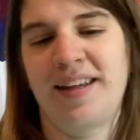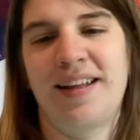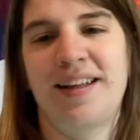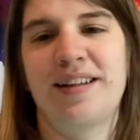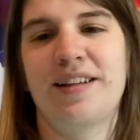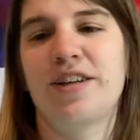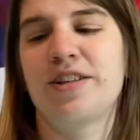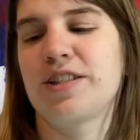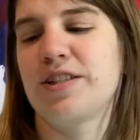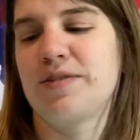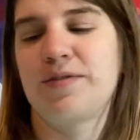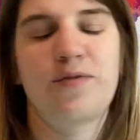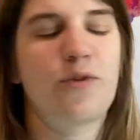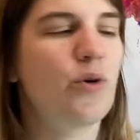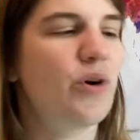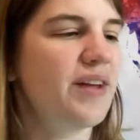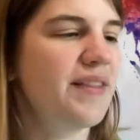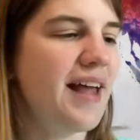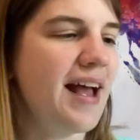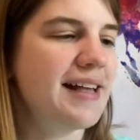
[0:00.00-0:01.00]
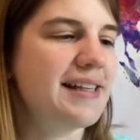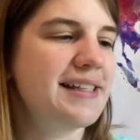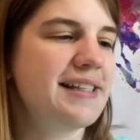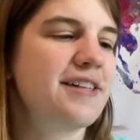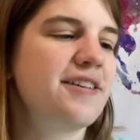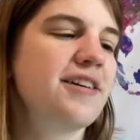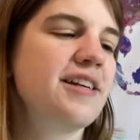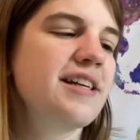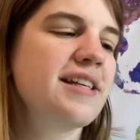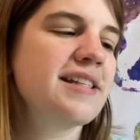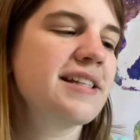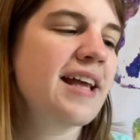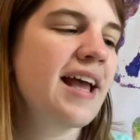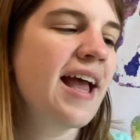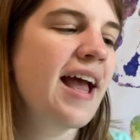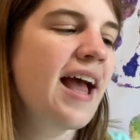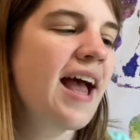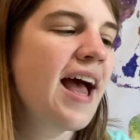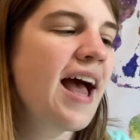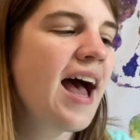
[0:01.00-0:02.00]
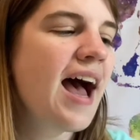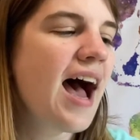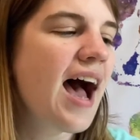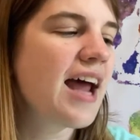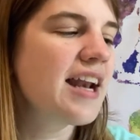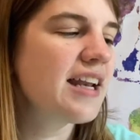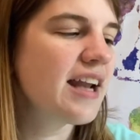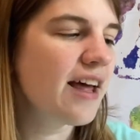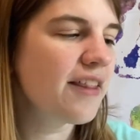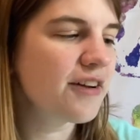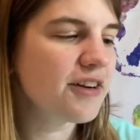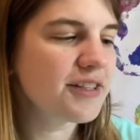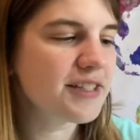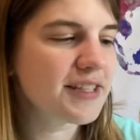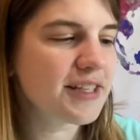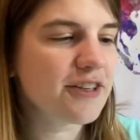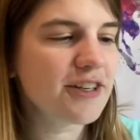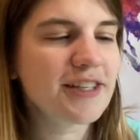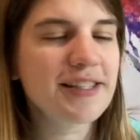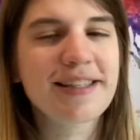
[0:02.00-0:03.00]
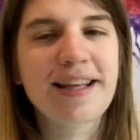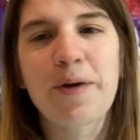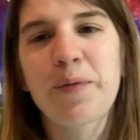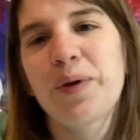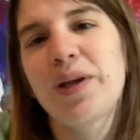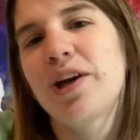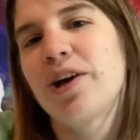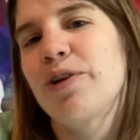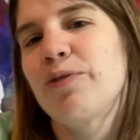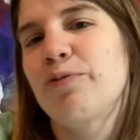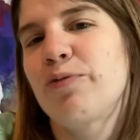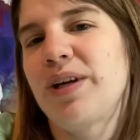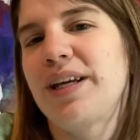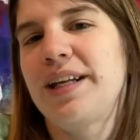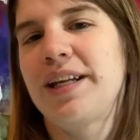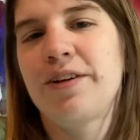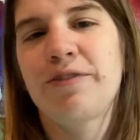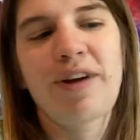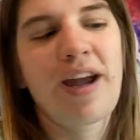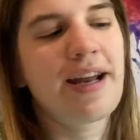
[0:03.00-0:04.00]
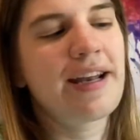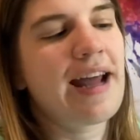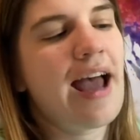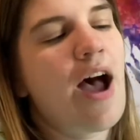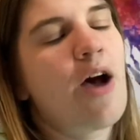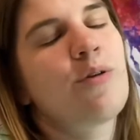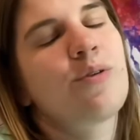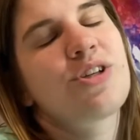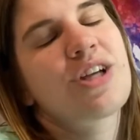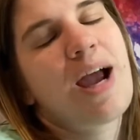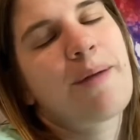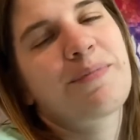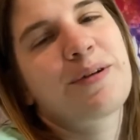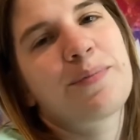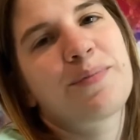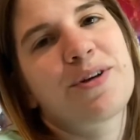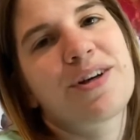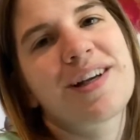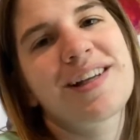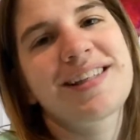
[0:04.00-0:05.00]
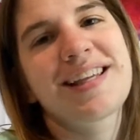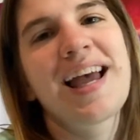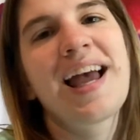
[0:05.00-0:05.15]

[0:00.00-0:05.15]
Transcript: There's 4 in that series. Another series that we are reading right now, chapter books.